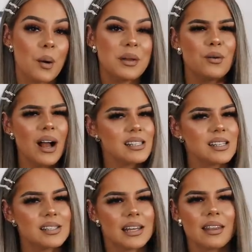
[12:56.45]
I mean, you guys
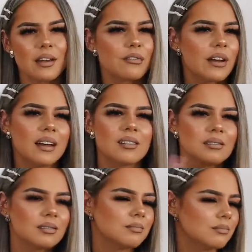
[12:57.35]
can see that they fit
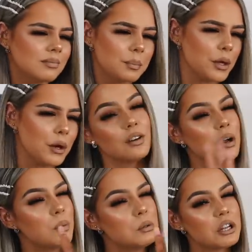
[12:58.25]
beautiful.
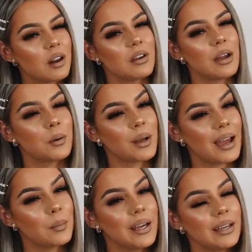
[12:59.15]
No bullshit over here, okay?